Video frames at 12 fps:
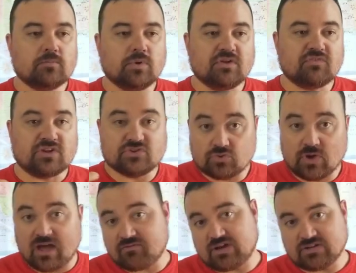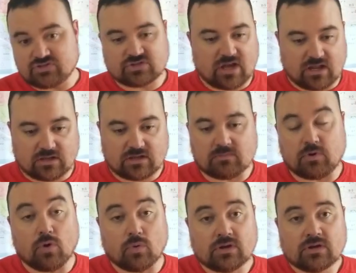But if I do have it, I just kind of keep
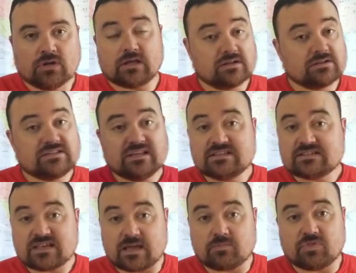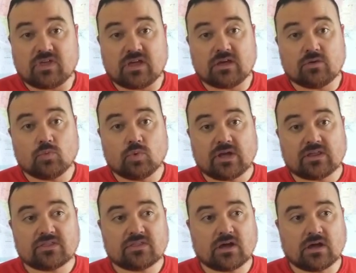going. Did the same thing
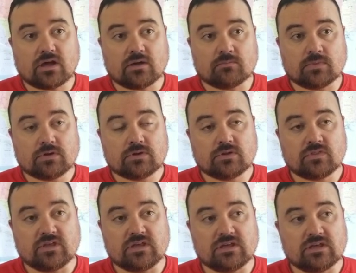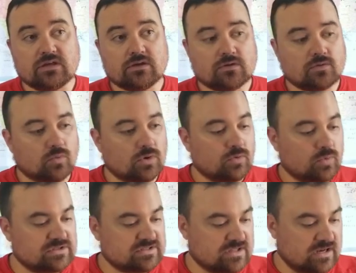with
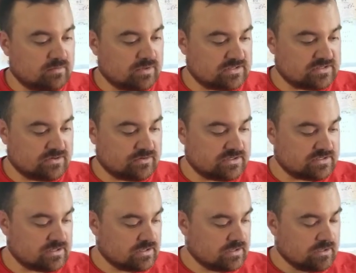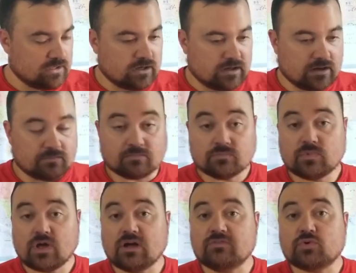what's the name of that series?
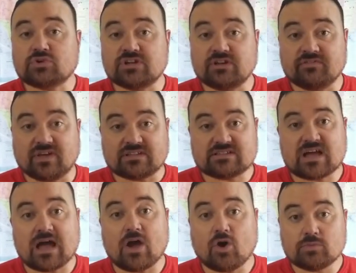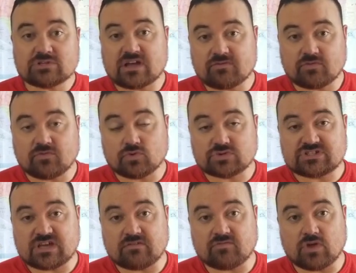Unfortunate Events. I almost have a full
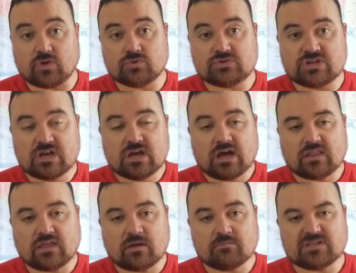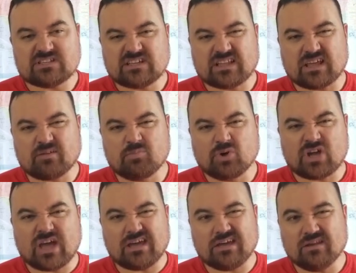set of those. I think I'm missing like book
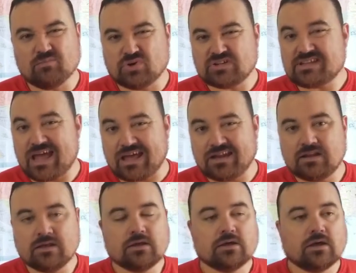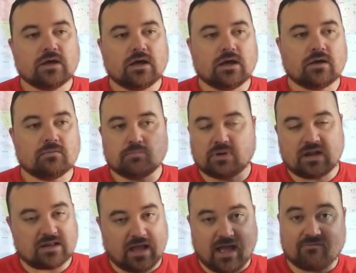8 and book 10,
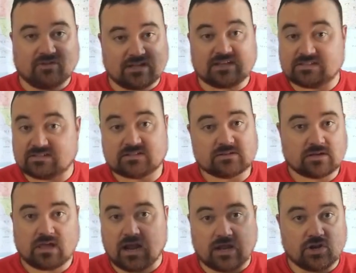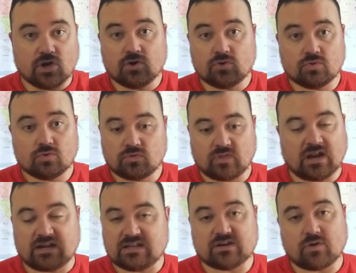but I have a list and I know that
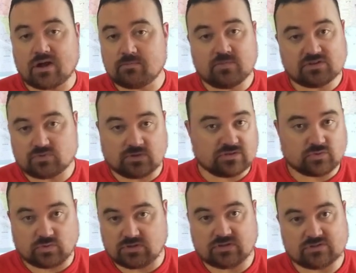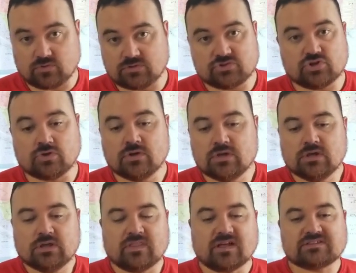I need to grab this one, this one, and this one. So
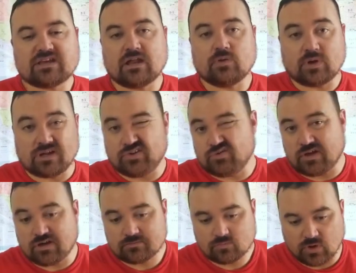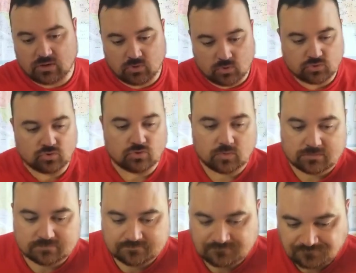that's kind of what I do there when I'm going to Goodwill.